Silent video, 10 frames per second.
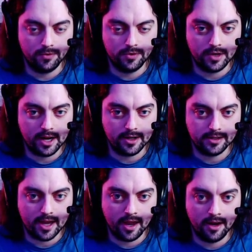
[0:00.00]
data
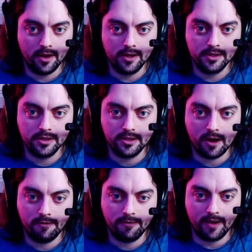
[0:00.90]
site,
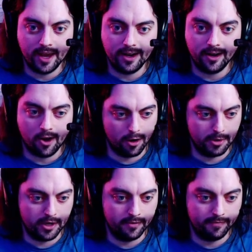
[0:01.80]
stuff, and a carbon.